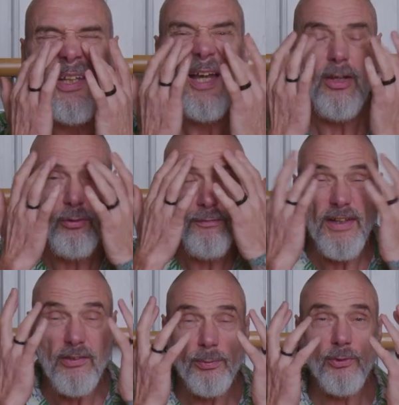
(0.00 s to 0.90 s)
and your
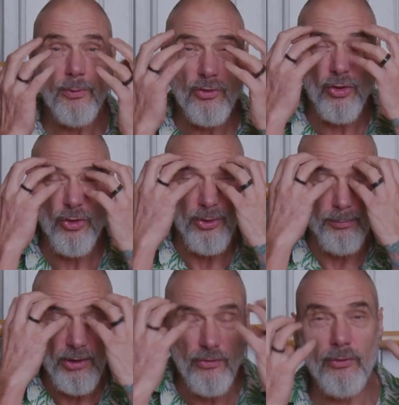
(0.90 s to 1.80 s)
face will switch on, the
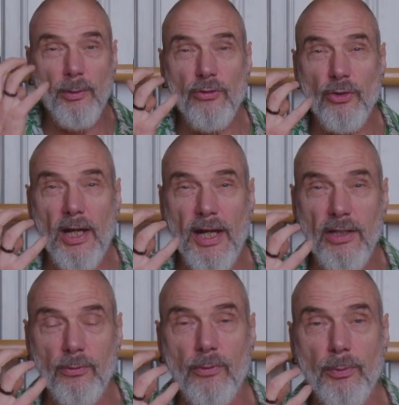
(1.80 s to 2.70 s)
muscles around your
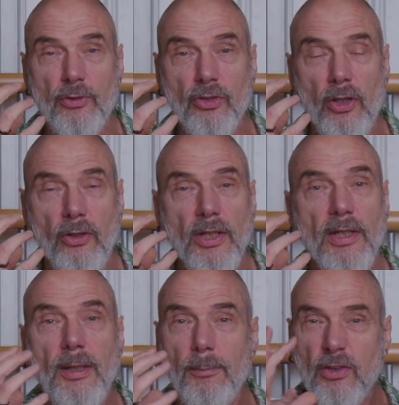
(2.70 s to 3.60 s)
eyes will switch on,
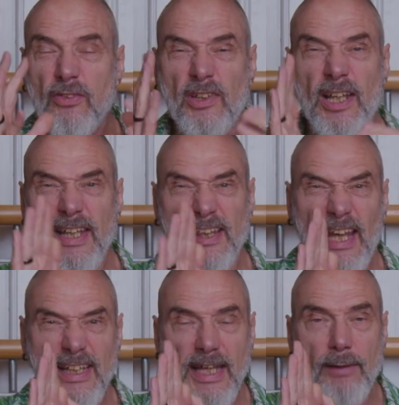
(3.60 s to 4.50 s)
because it's like
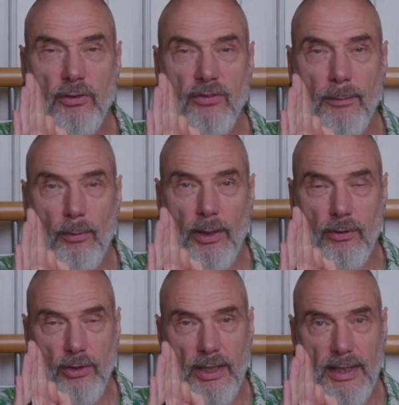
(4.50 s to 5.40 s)
that gaffer tape
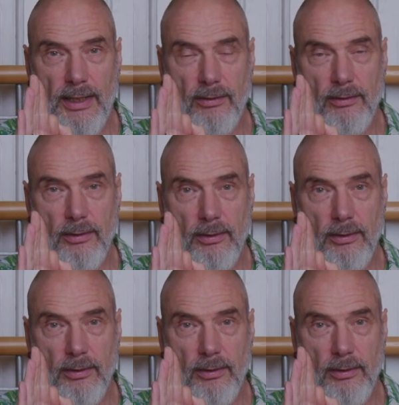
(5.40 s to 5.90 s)
around your hand.